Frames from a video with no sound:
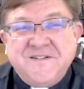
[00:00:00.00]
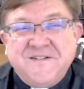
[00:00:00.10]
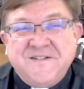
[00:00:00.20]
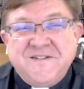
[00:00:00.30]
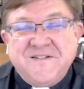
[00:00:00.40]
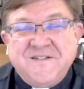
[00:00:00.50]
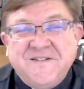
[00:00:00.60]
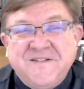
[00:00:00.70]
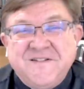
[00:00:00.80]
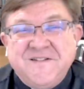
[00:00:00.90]

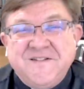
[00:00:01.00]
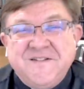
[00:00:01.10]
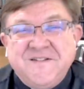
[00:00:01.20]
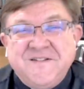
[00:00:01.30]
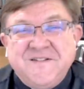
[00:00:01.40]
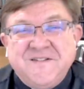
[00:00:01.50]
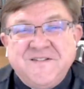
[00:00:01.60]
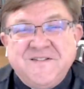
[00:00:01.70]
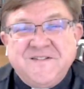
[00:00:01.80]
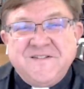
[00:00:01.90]

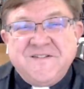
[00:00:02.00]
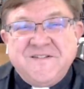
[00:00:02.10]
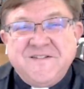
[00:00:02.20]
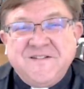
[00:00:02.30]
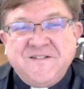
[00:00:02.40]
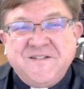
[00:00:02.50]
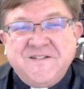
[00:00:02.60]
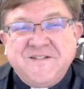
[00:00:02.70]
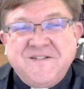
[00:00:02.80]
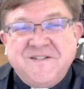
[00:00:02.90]

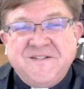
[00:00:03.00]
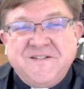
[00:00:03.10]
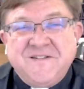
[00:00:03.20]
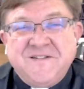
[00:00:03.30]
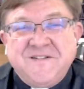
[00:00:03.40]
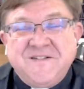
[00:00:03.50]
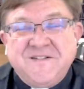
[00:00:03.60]
(not speaking)